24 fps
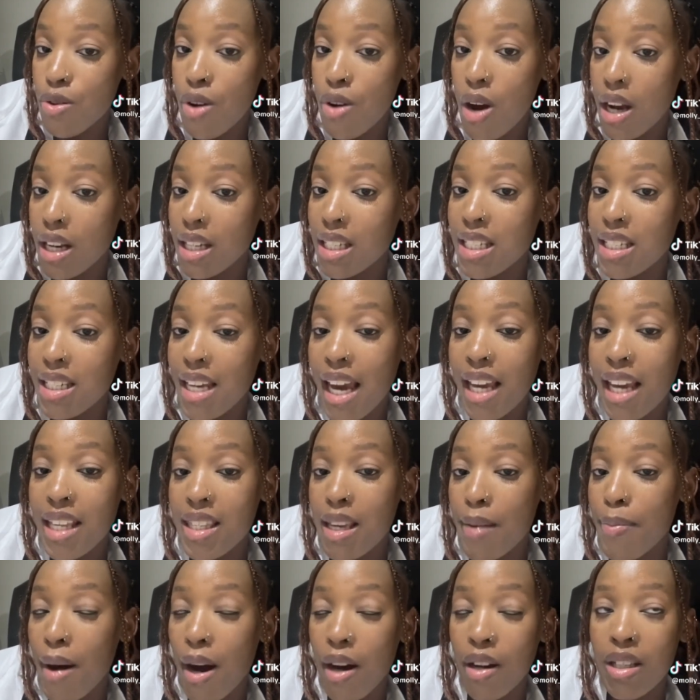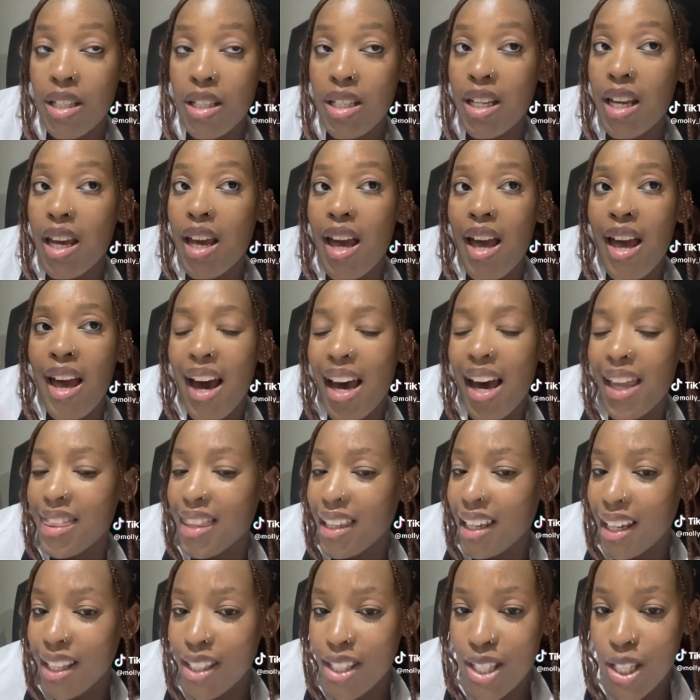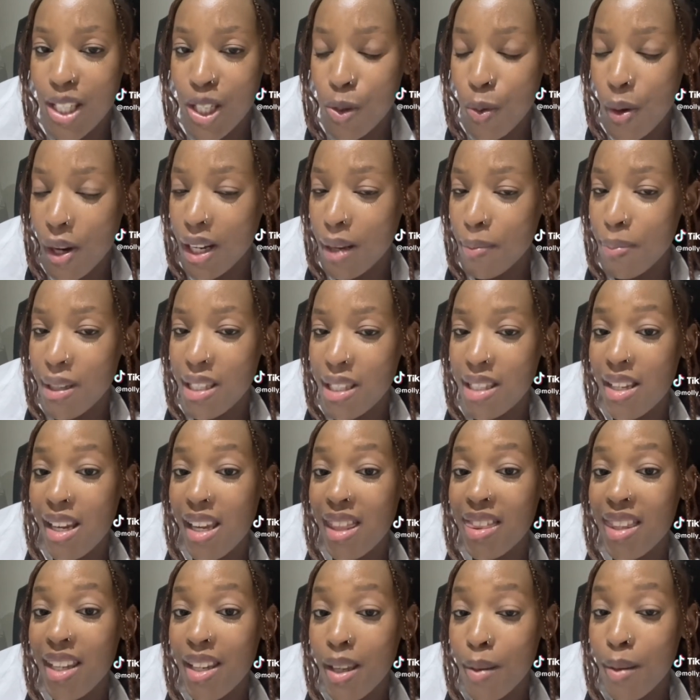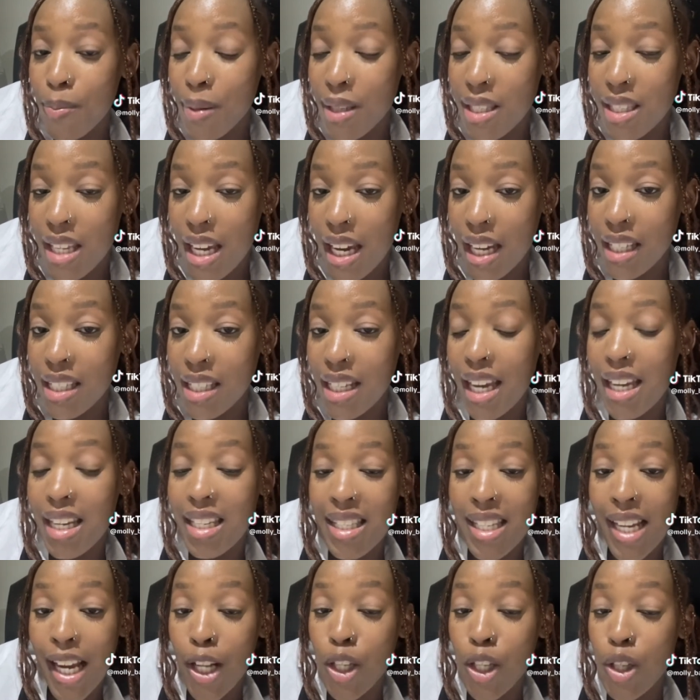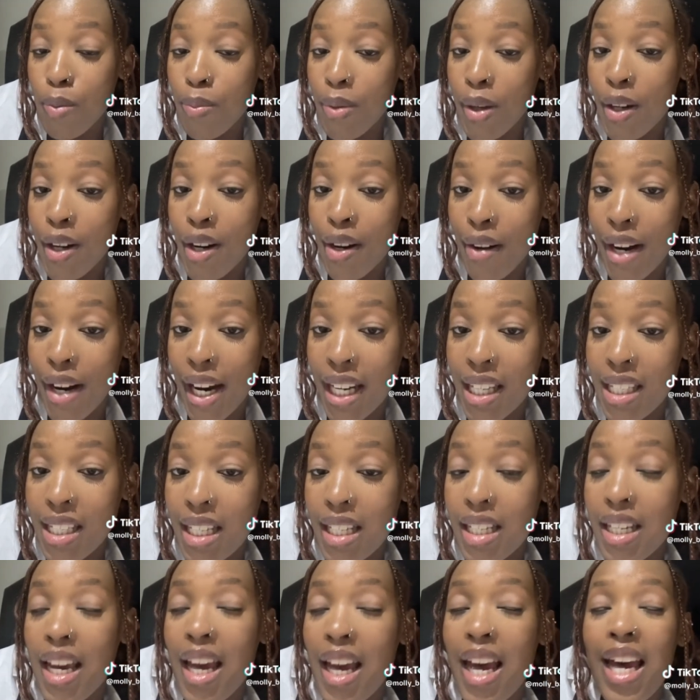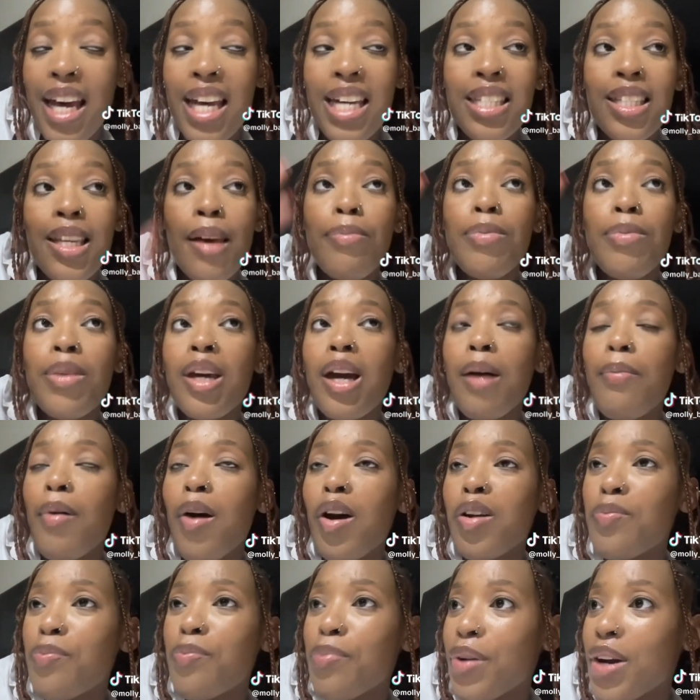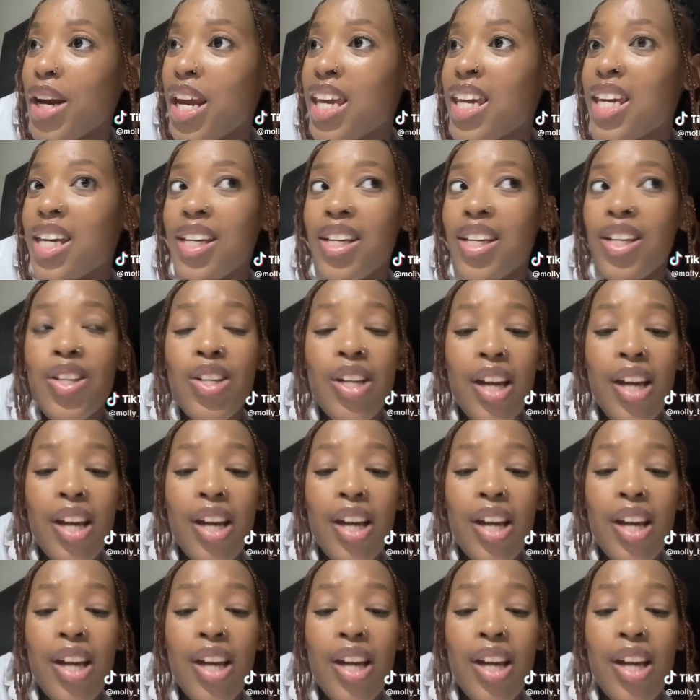takes about, I think it's 20%, 30%. I stand to be corrected. Something about breakage and